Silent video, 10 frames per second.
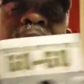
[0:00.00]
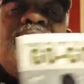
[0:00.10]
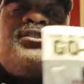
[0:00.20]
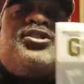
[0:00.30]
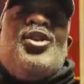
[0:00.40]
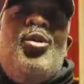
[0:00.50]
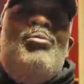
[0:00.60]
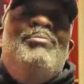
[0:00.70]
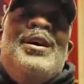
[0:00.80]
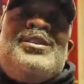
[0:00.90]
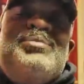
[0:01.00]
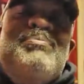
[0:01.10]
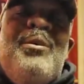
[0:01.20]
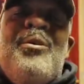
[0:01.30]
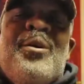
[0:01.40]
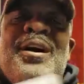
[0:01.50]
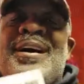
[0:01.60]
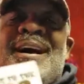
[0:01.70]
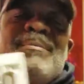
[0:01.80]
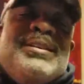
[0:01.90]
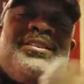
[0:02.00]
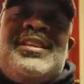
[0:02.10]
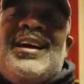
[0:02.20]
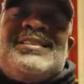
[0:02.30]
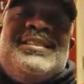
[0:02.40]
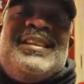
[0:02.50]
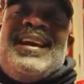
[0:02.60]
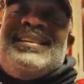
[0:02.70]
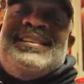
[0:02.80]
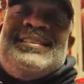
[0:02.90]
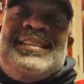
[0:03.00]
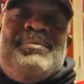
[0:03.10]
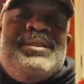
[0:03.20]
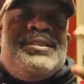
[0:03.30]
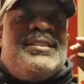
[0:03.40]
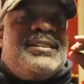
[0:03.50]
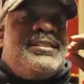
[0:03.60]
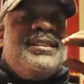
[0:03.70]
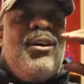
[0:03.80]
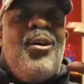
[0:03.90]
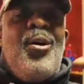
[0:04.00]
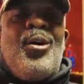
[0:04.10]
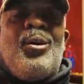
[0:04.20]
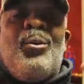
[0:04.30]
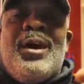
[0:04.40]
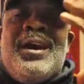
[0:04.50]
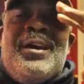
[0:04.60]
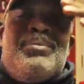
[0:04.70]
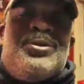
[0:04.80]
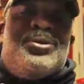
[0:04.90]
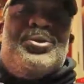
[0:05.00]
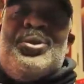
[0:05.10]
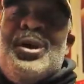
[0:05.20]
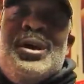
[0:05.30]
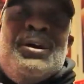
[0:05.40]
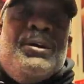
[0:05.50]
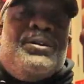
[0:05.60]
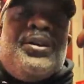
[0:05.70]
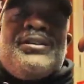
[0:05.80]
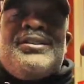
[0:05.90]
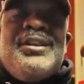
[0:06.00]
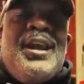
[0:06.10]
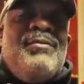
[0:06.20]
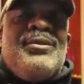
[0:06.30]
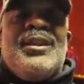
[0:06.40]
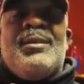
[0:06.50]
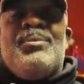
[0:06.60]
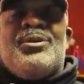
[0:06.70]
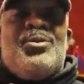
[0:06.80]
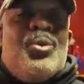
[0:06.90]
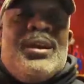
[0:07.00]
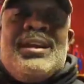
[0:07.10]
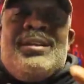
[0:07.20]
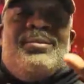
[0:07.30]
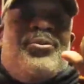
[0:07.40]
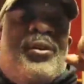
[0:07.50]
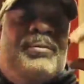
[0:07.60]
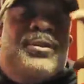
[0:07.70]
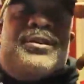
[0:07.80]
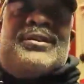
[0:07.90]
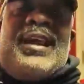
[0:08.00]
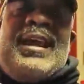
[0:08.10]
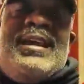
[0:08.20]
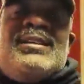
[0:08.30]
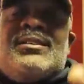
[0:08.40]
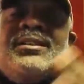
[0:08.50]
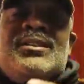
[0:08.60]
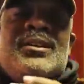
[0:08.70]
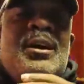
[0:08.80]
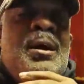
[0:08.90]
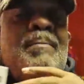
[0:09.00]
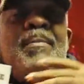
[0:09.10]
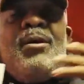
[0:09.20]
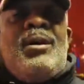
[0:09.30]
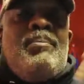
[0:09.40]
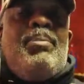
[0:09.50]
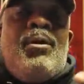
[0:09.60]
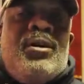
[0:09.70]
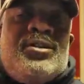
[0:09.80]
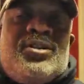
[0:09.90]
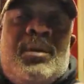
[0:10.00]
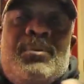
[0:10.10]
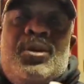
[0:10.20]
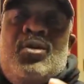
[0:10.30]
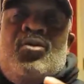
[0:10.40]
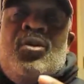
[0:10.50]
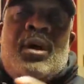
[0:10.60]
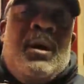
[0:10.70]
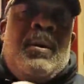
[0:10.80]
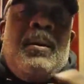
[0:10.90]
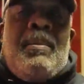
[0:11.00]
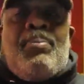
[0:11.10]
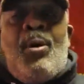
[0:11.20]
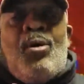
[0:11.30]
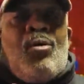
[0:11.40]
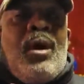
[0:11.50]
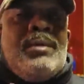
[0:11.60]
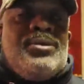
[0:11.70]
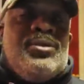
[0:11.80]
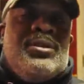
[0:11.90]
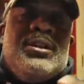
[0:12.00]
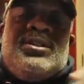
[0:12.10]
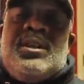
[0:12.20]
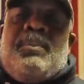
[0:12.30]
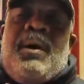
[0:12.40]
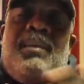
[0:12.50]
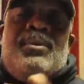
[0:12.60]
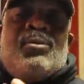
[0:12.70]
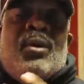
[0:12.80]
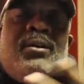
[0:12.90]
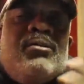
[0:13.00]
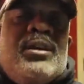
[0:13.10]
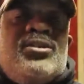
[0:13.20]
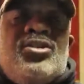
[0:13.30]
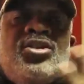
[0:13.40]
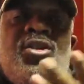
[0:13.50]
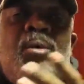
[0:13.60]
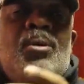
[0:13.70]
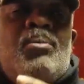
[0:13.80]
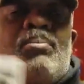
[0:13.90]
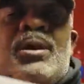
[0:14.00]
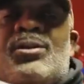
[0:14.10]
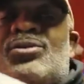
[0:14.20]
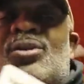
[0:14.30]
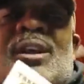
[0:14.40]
and so much more. I mean, it starts in 1976 and all the way up to touching everything between, from the days under Marion Barry's summer youth programs to DC Department of Recreation showmobiles to the